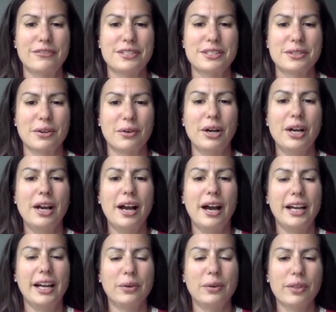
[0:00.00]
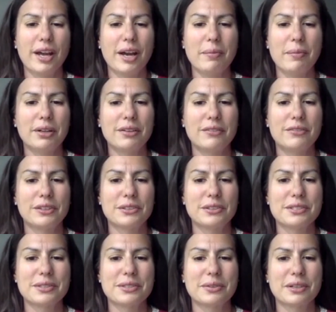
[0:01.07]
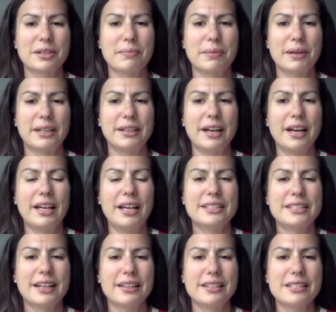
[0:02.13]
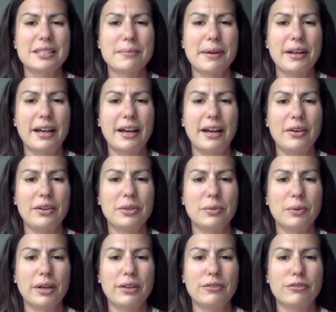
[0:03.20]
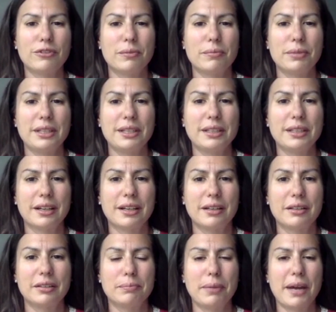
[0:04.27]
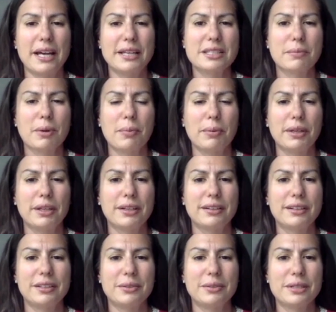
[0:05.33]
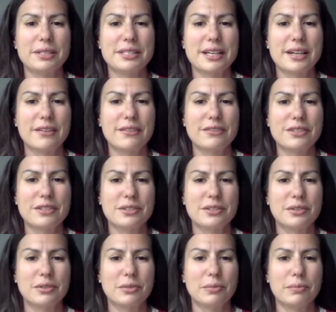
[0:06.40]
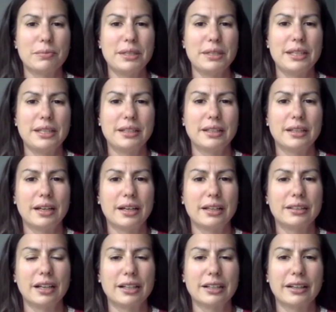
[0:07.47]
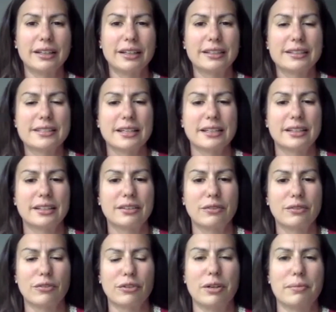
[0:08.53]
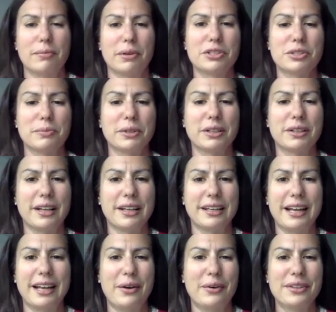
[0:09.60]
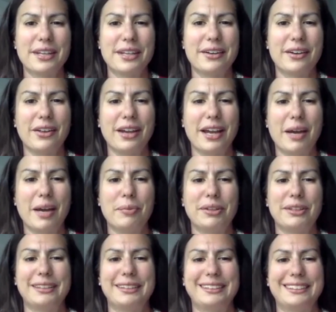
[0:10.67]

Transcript: So I know that part of your story, but tell us about how you went from being a basketball player at USF to being a client executive over at Marsh & McLennan. How did that all happen?